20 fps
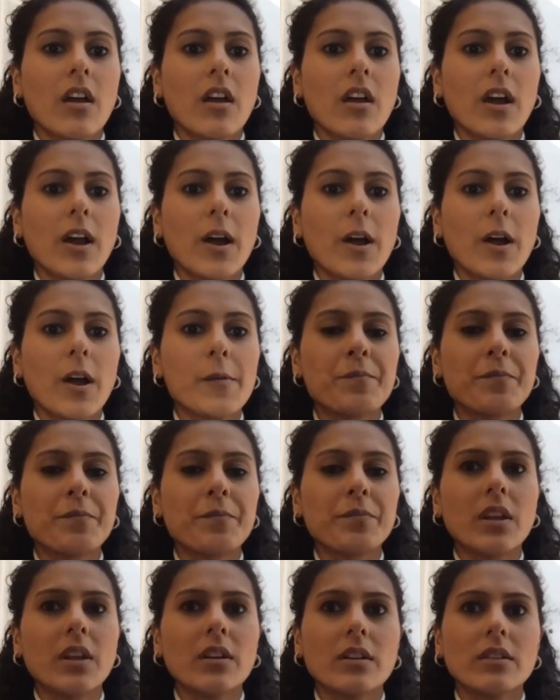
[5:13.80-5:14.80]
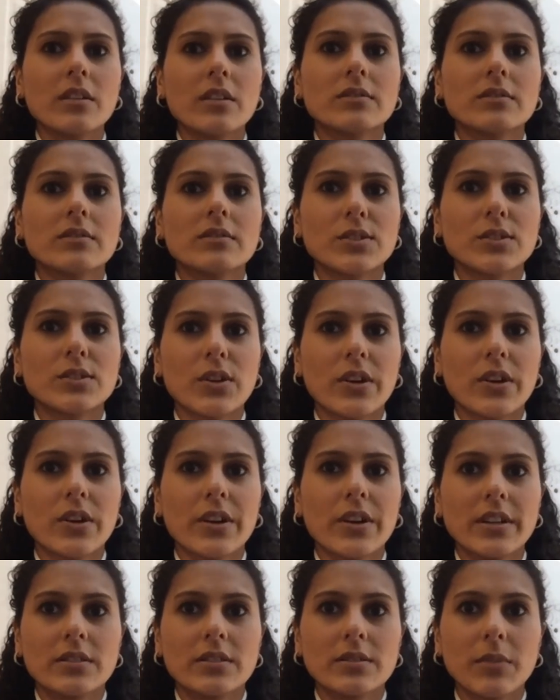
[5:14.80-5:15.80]
Sorry,
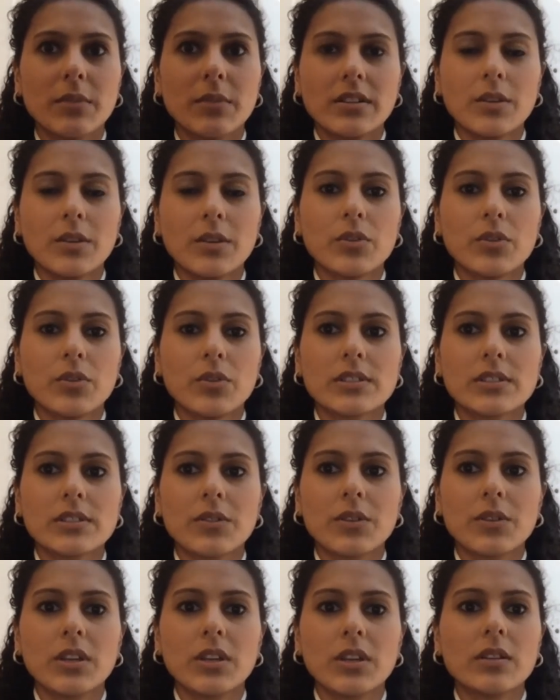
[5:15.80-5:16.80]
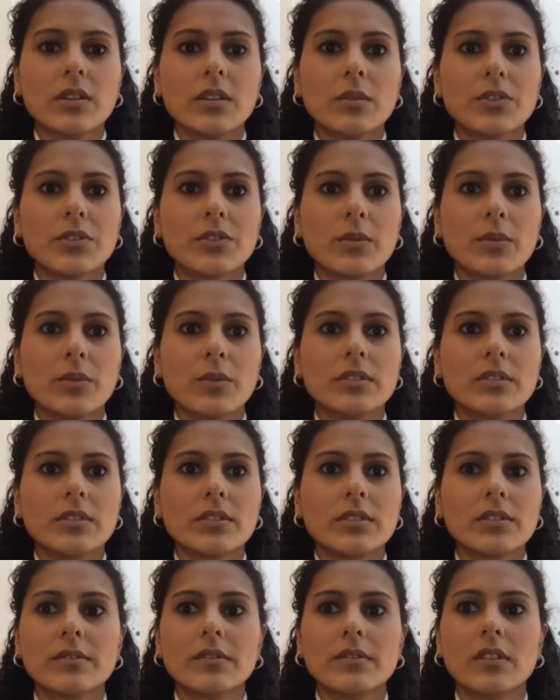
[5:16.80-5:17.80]
my computer is giving me a little
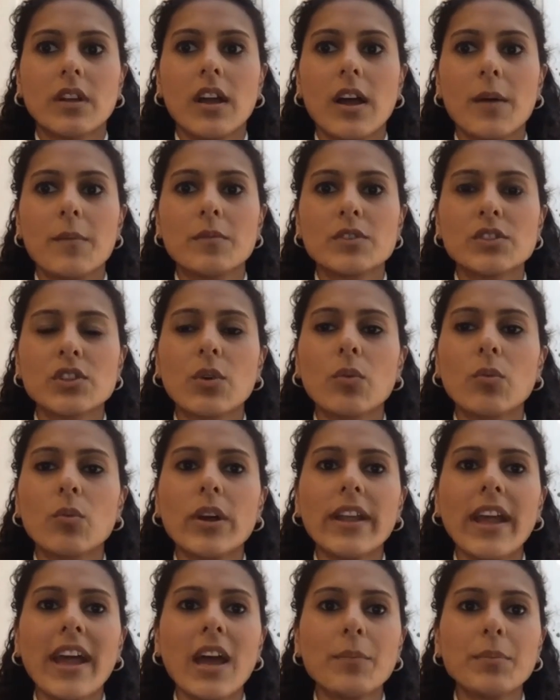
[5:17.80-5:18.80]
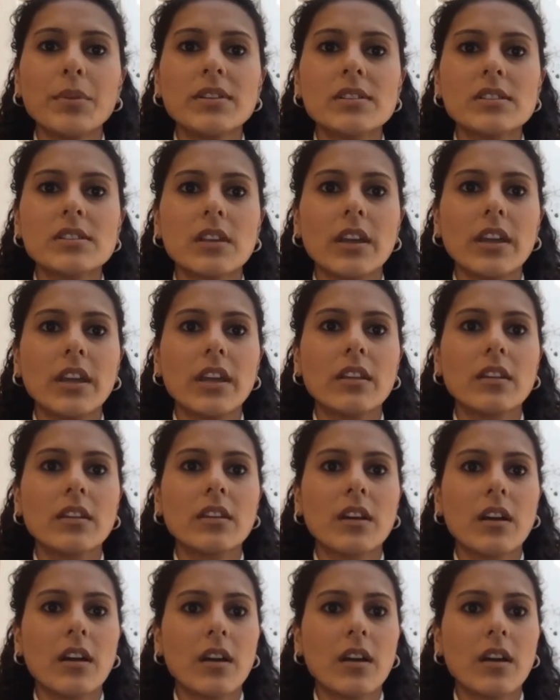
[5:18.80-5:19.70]
trouble. So what happens in,